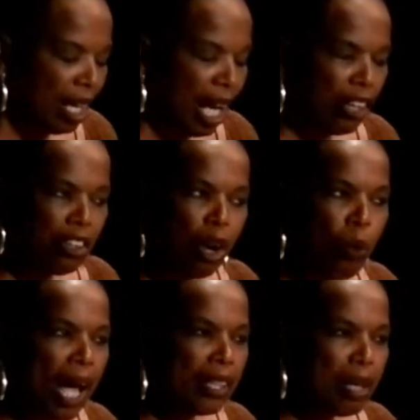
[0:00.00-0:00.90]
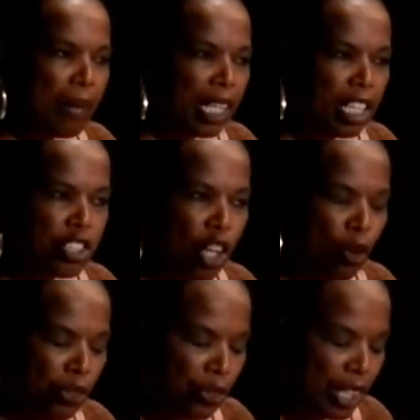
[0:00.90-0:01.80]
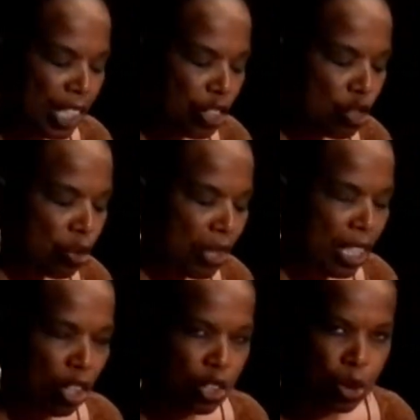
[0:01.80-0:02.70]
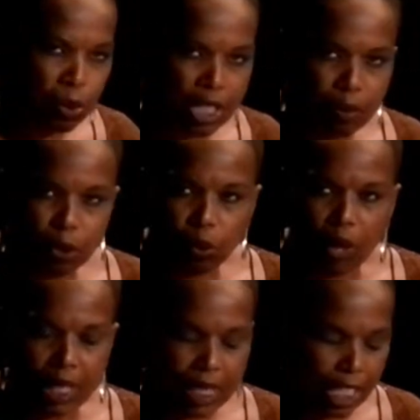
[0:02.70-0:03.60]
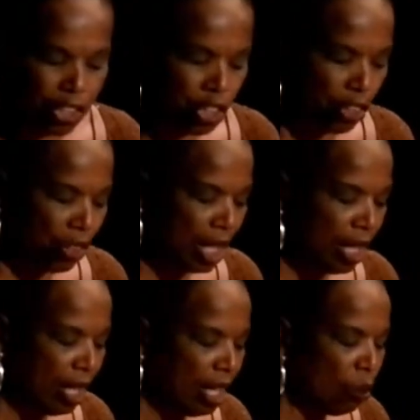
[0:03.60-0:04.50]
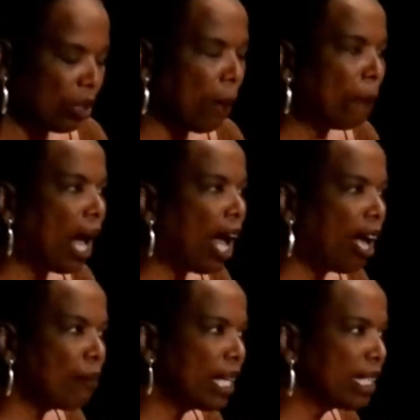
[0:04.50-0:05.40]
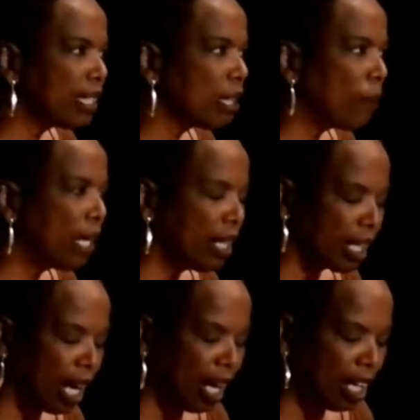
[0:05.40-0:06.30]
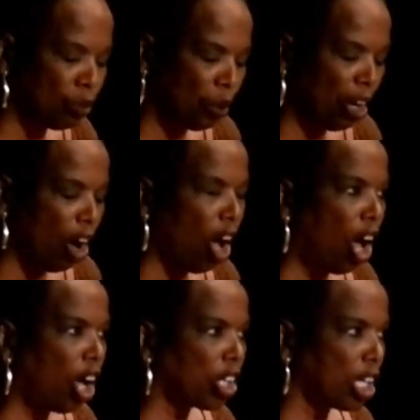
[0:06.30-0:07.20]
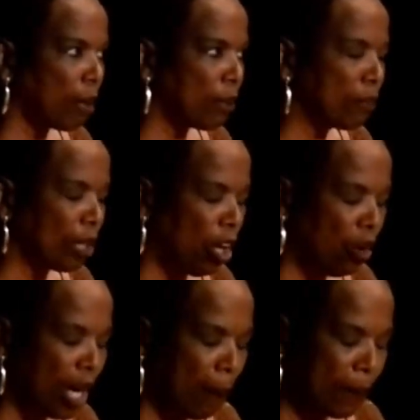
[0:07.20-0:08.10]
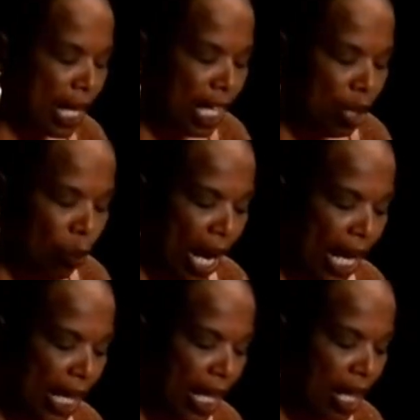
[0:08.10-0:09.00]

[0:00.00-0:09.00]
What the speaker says: "I don't know why they make us go through these drills," whispered one teacher. "When the bomb hits the Pentagon, we're all going to be blown up anyway."